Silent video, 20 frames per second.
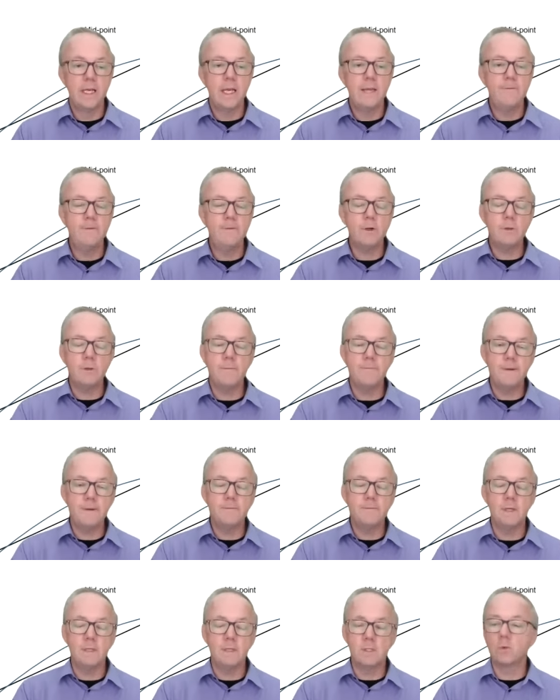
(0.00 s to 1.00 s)
if you're doing
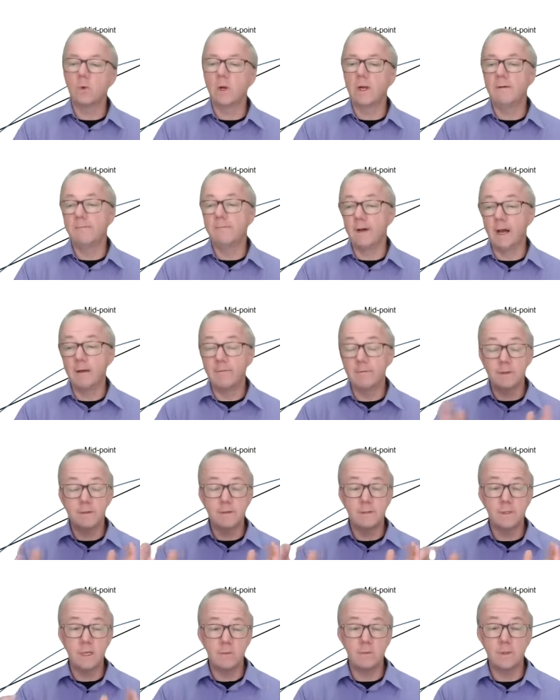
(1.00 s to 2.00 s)
fifteen to twenty-five, I'll
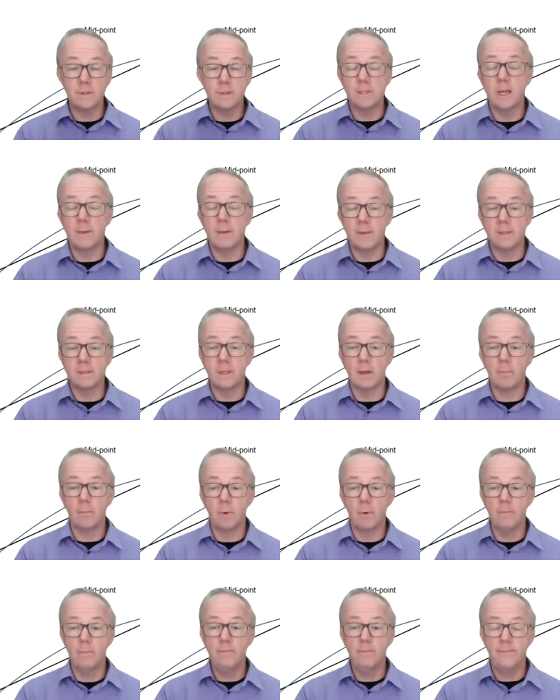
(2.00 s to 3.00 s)
stick with the same
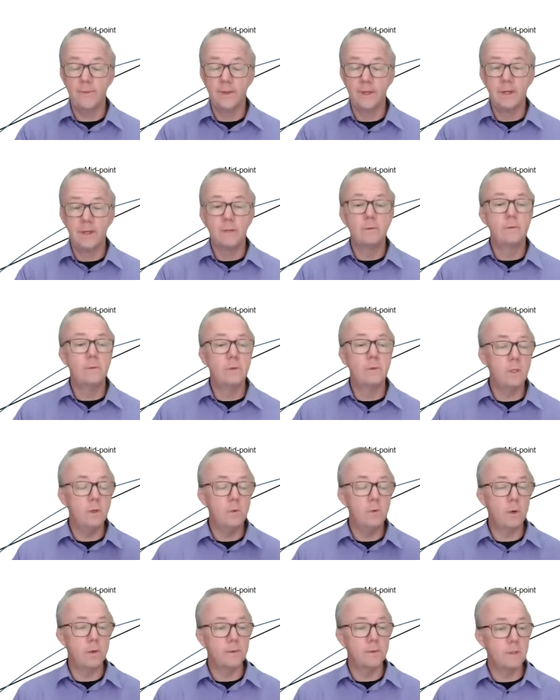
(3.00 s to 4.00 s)
example. Do
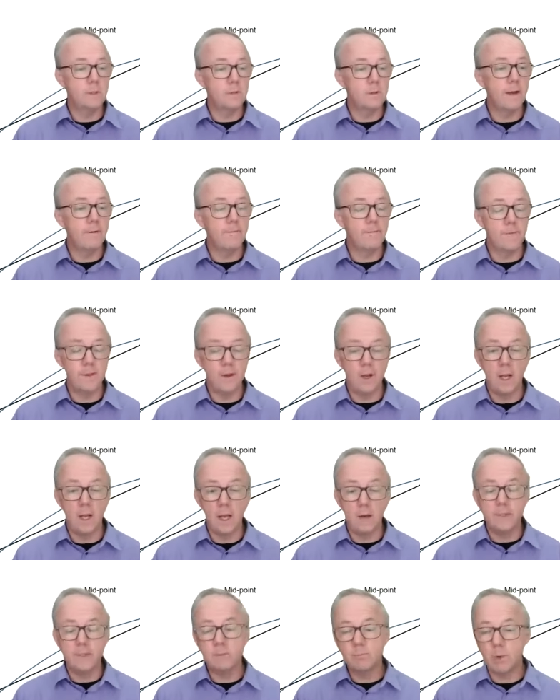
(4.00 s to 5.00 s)
you want to have the
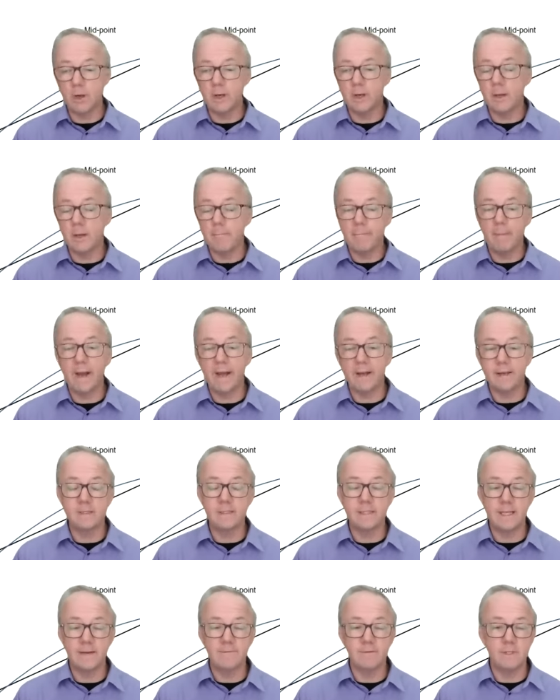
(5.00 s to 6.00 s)
lowest point at minus
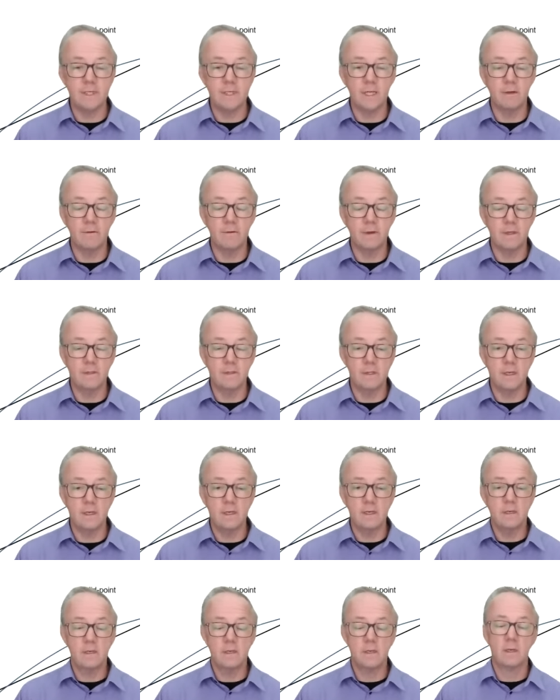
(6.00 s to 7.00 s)
seventy degrees
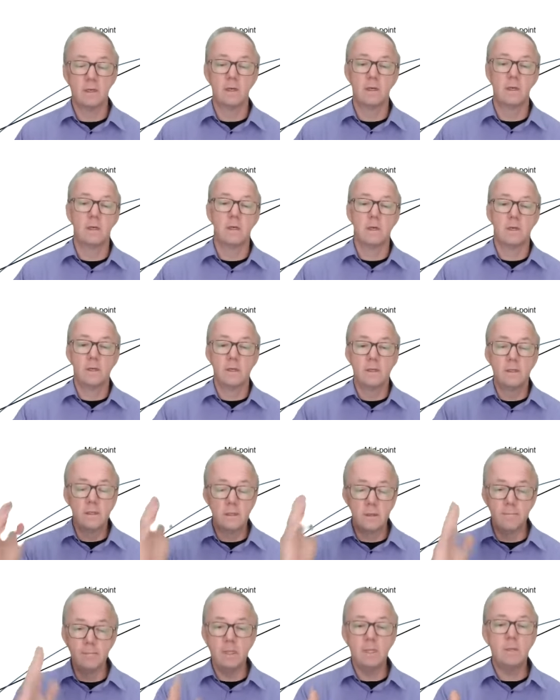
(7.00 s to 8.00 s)
C,
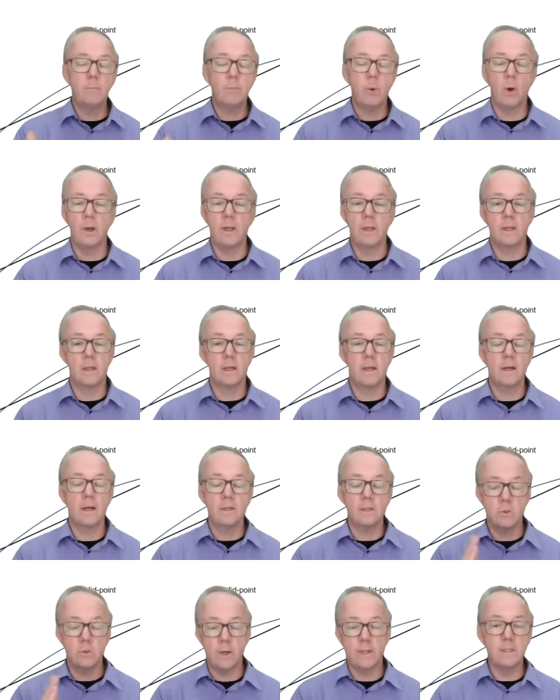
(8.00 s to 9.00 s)
the midpoint
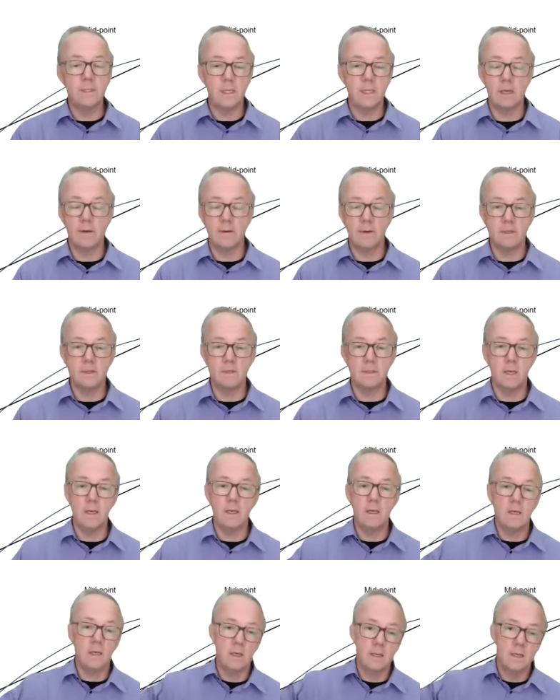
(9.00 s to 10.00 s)
at twenty degrees
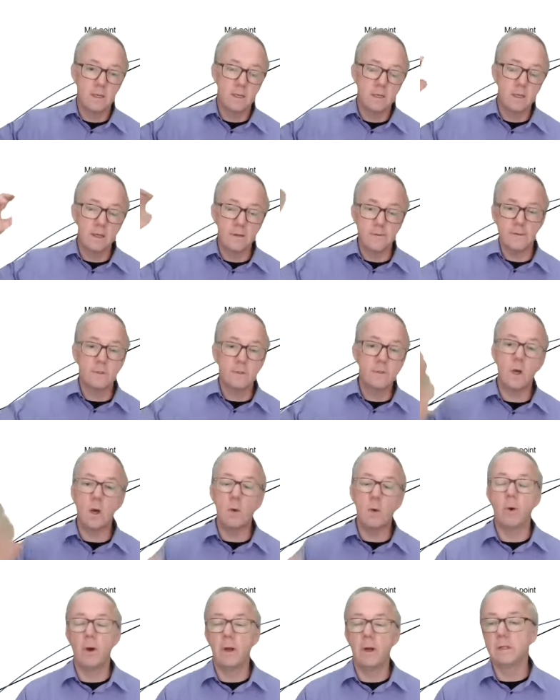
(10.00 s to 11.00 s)
C, and the
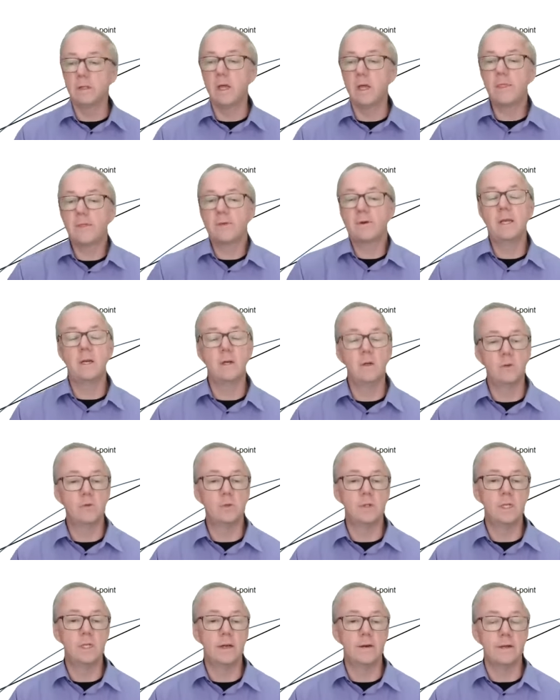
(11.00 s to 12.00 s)
top point at three
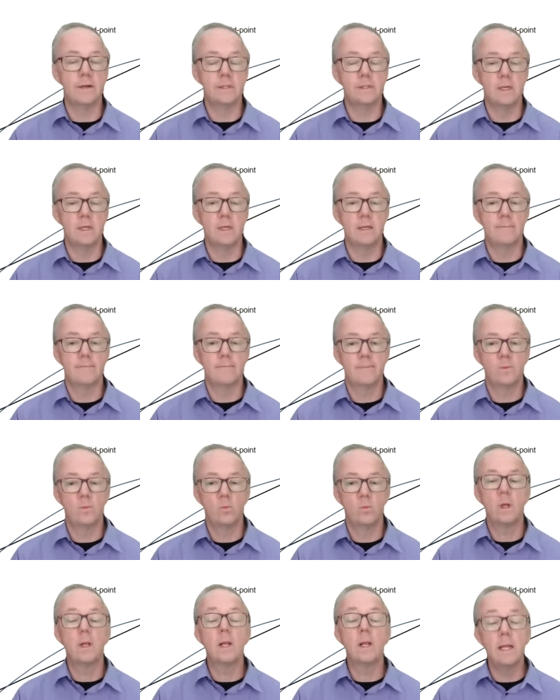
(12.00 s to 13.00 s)
hundred degrees C?
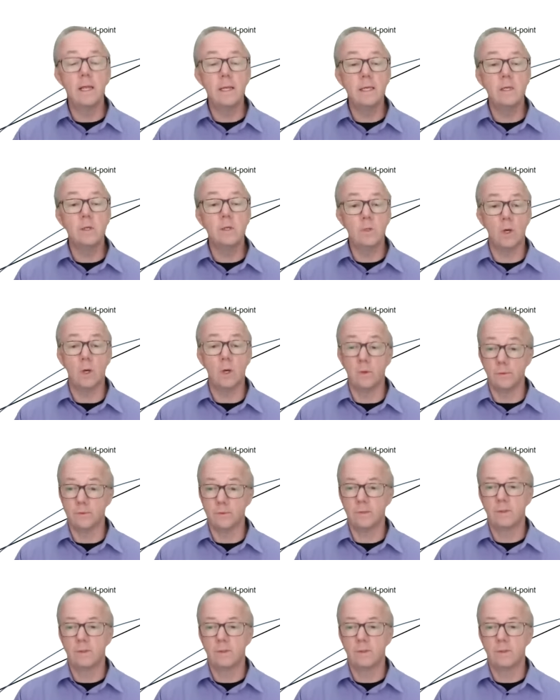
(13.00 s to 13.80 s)
Well, clearly you don't.